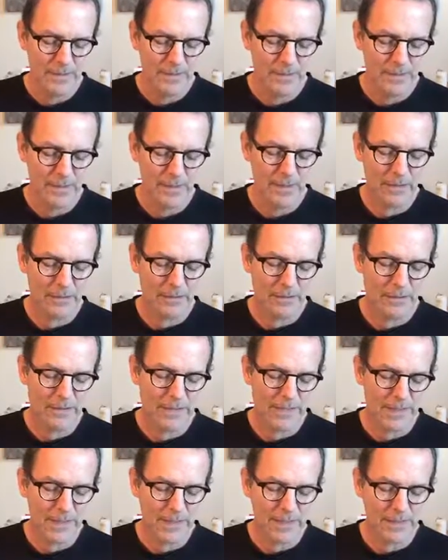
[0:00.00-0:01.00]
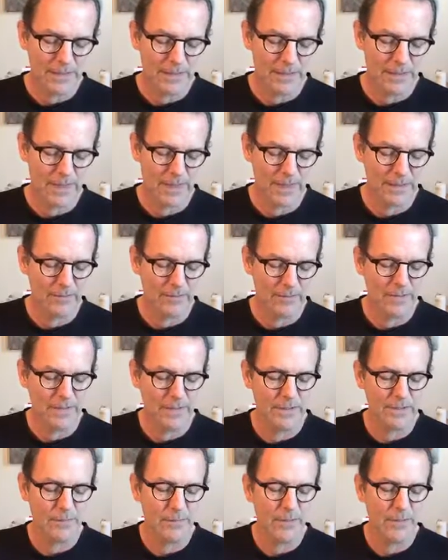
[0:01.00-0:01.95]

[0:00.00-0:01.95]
They understand this kind of sense